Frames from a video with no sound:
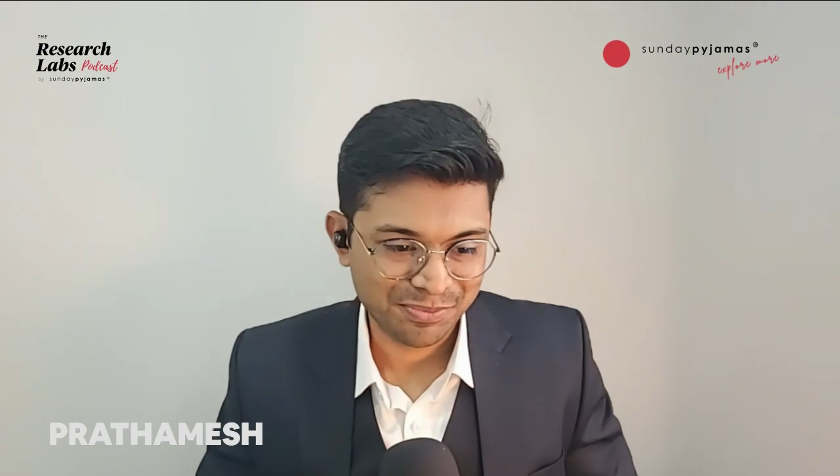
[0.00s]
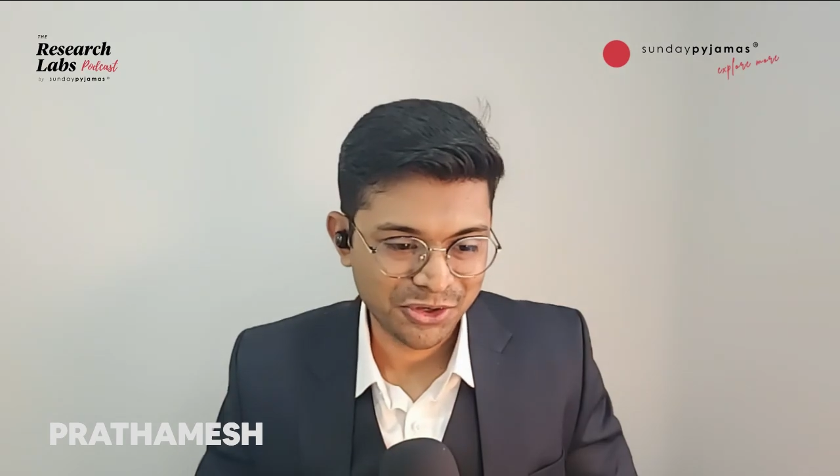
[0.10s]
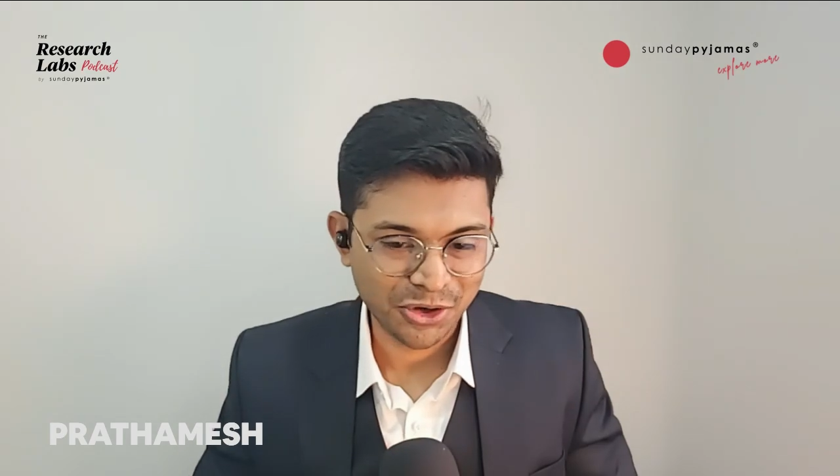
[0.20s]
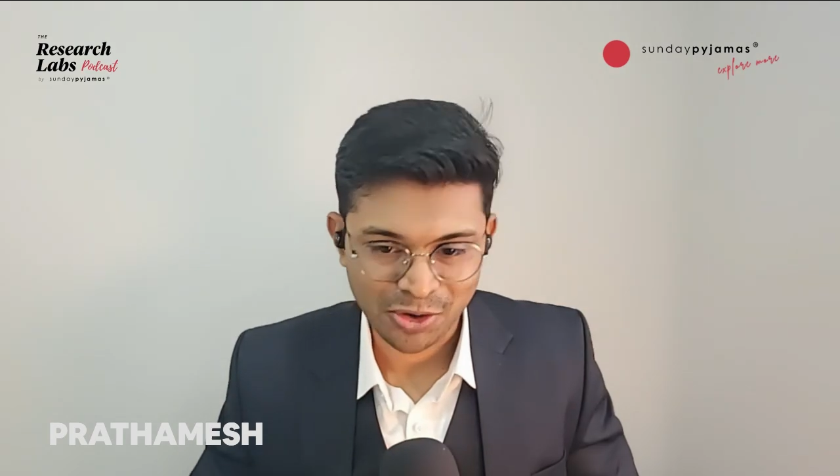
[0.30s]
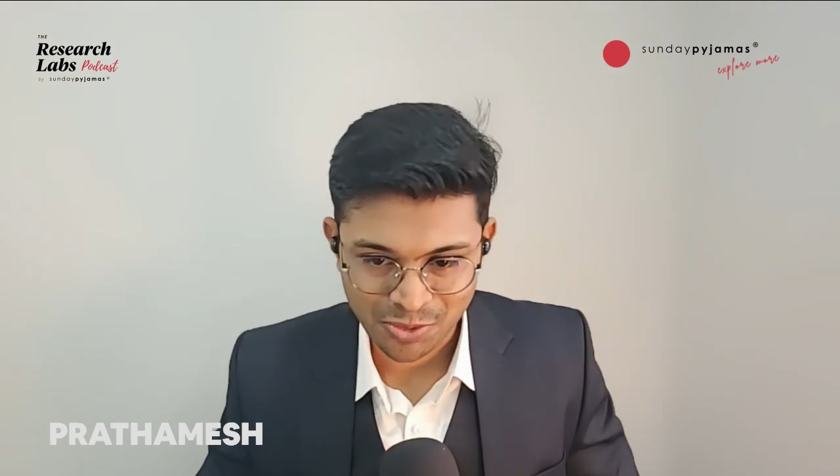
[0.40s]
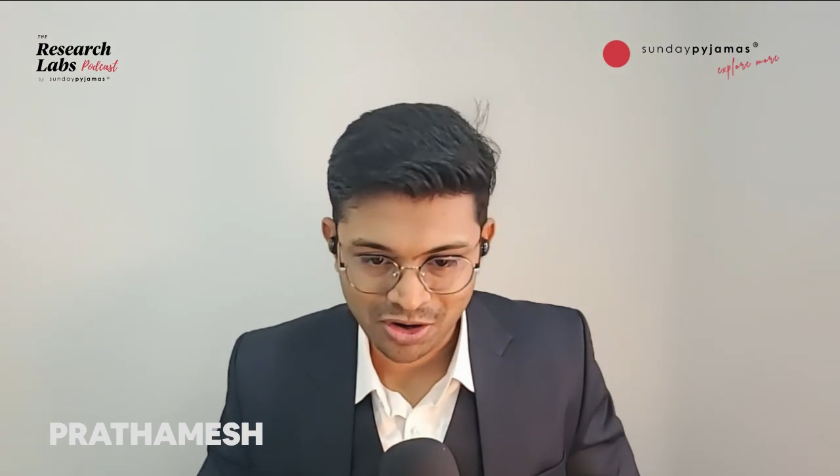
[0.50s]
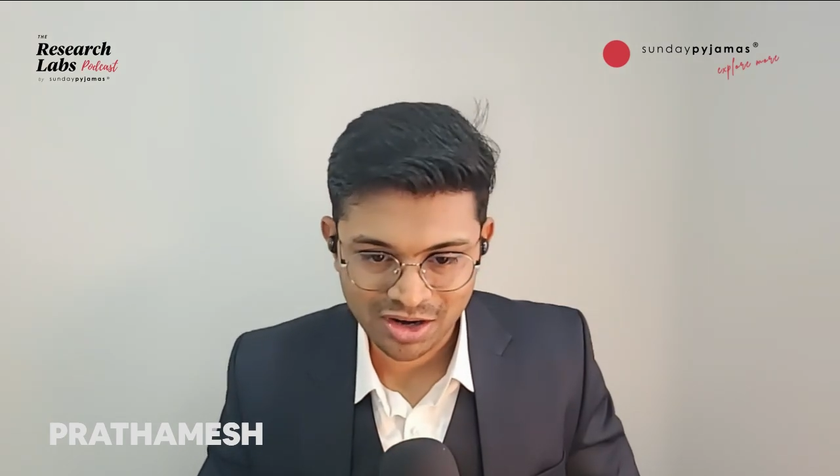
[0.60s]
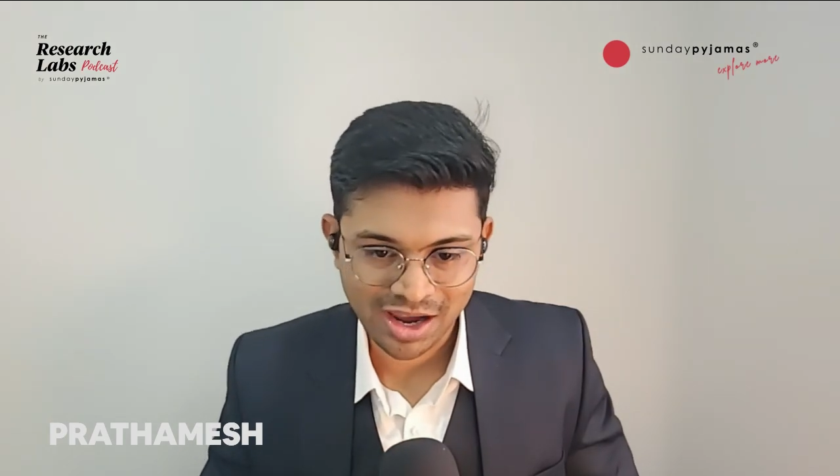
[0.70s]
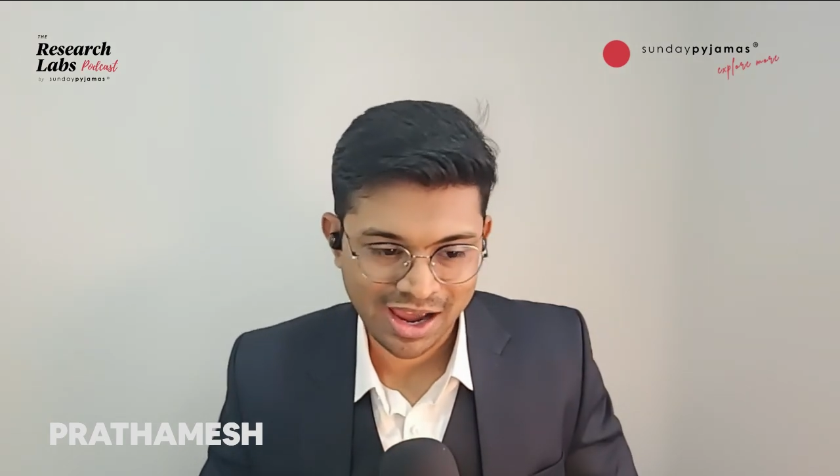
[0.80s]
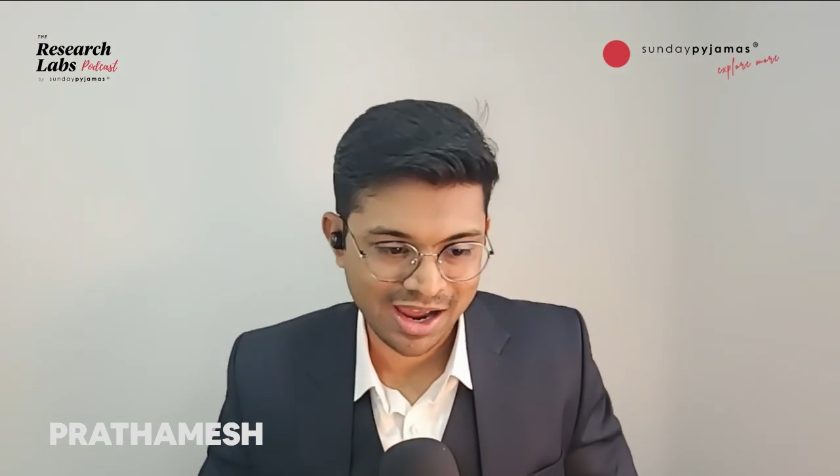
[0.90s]
your
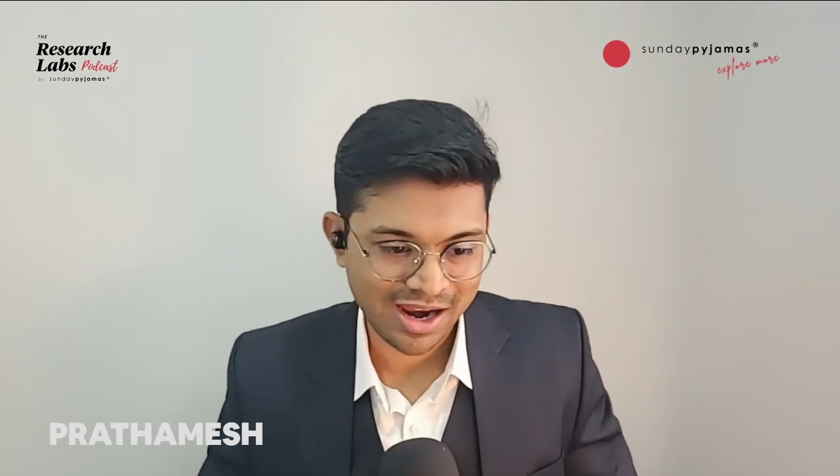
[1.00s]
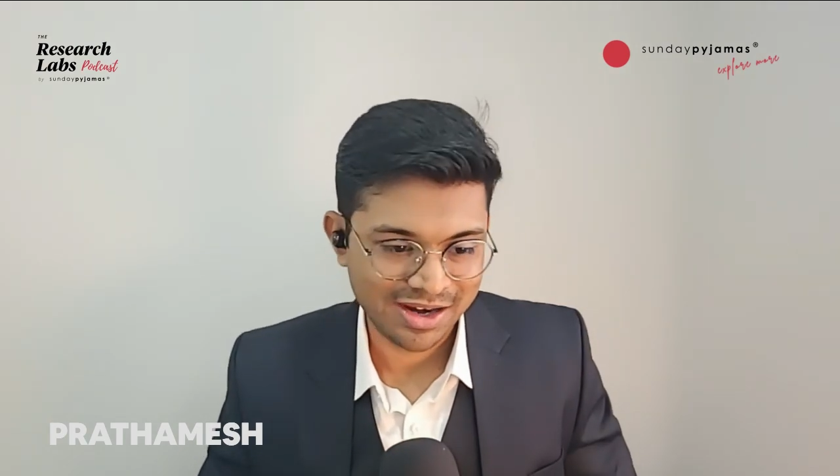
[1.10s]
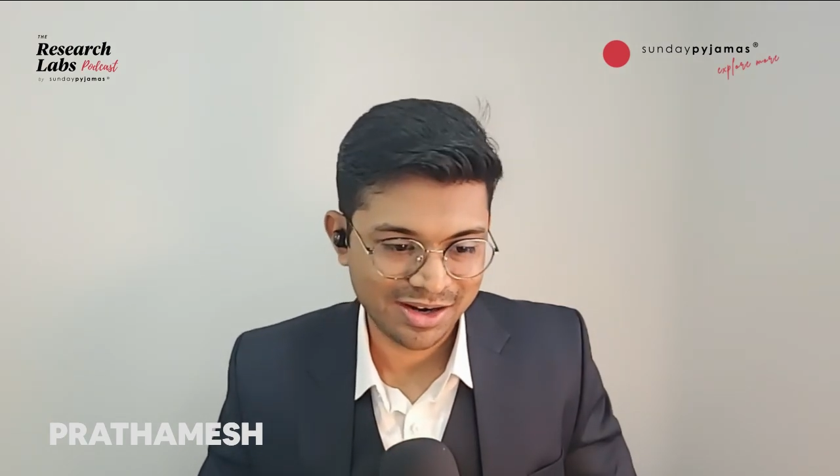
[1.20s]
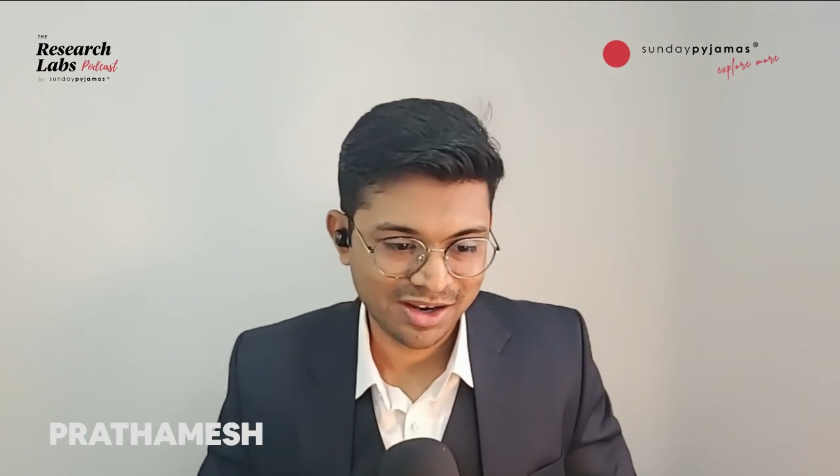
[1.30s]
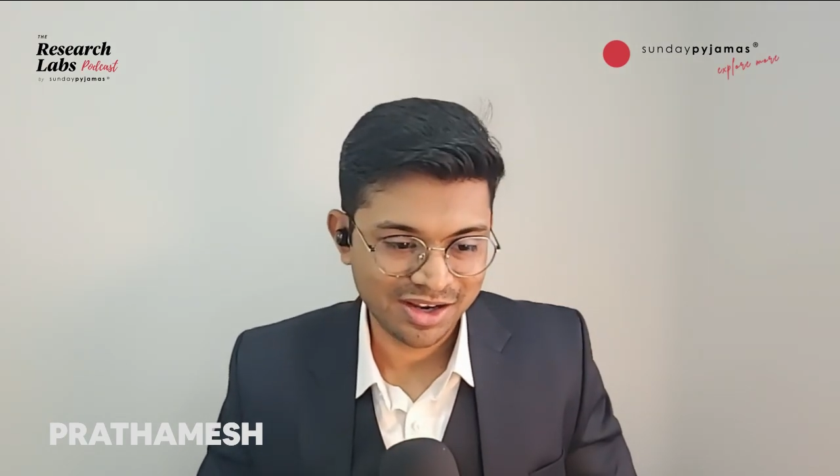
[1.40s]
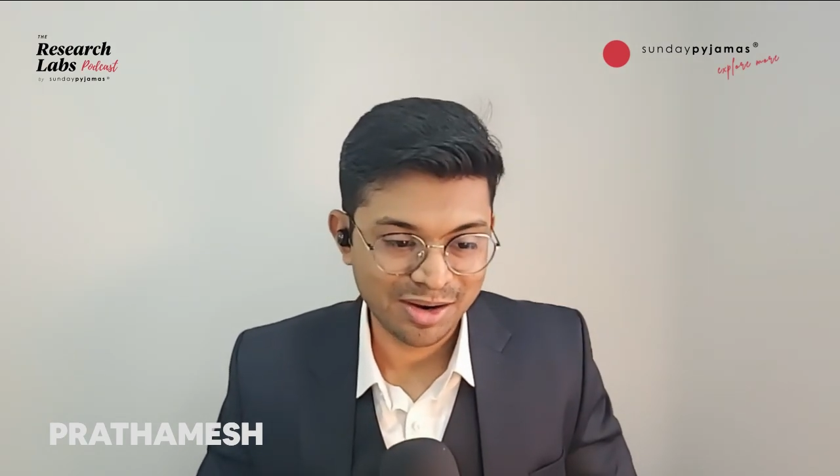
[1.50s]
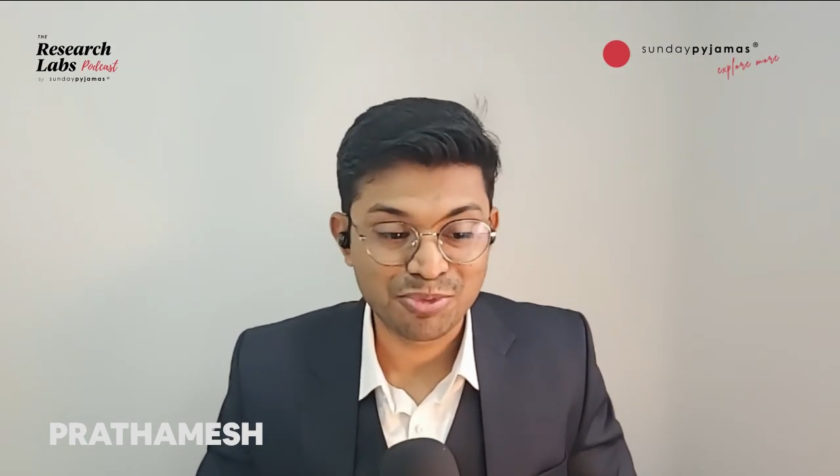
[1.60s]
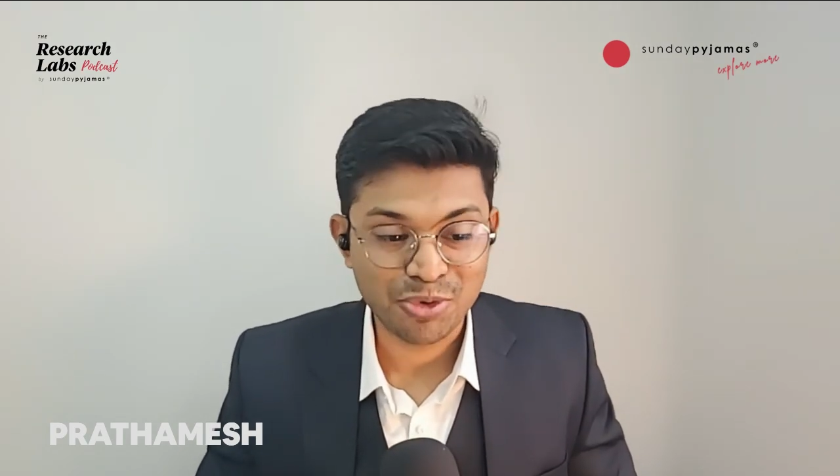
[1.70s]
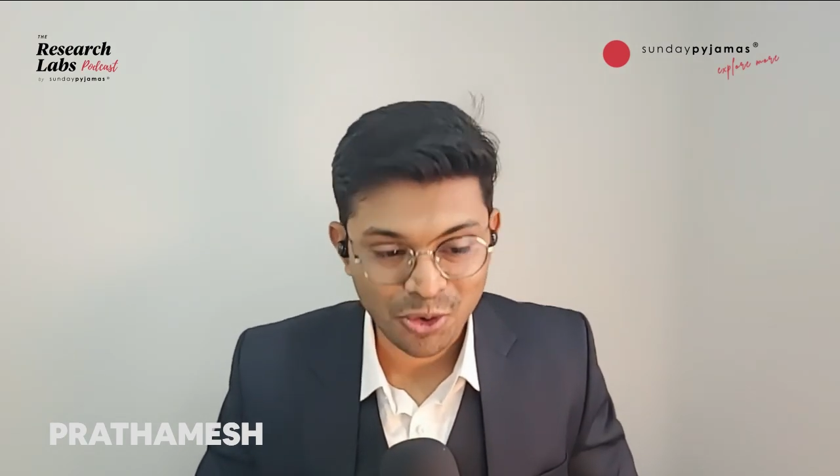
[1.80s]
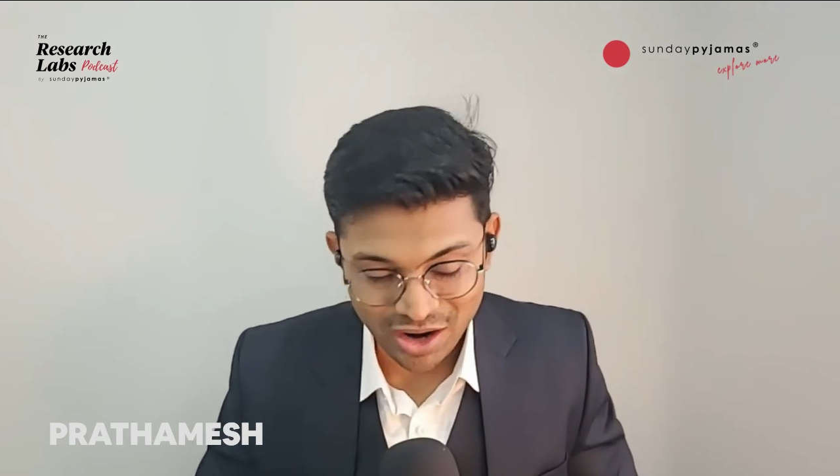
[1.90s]
work at
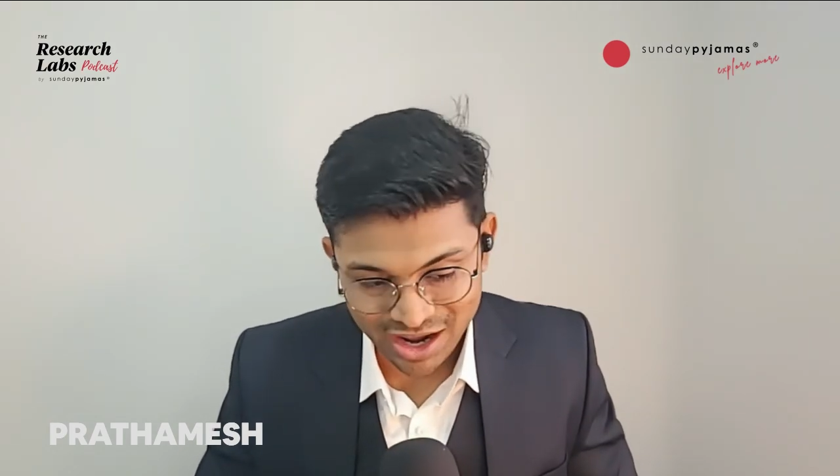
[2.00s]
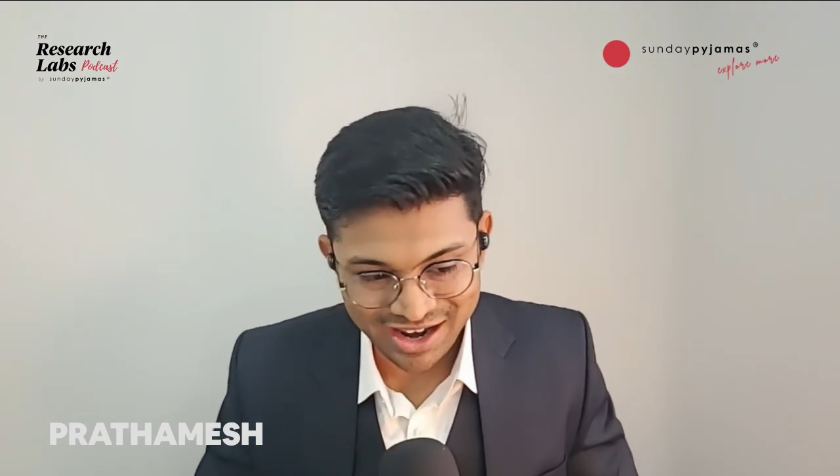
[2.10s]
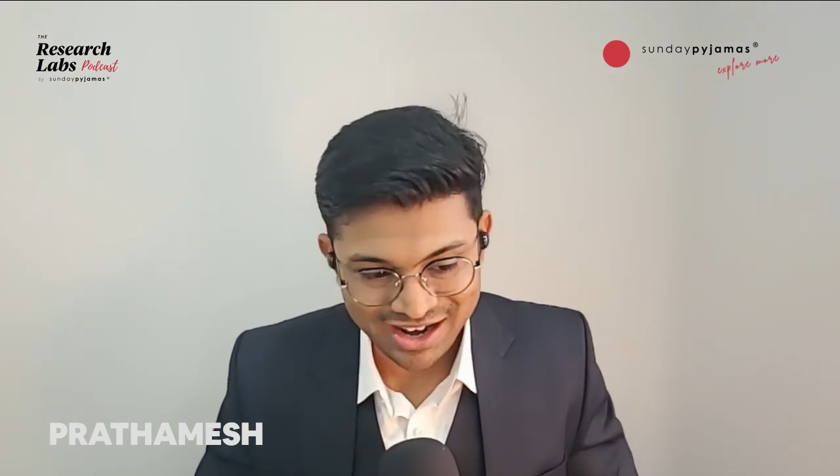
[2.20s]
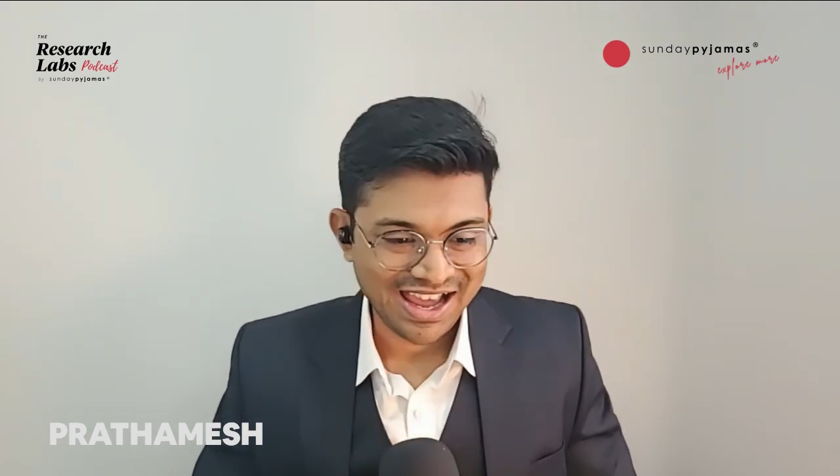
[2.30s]
ImproAI,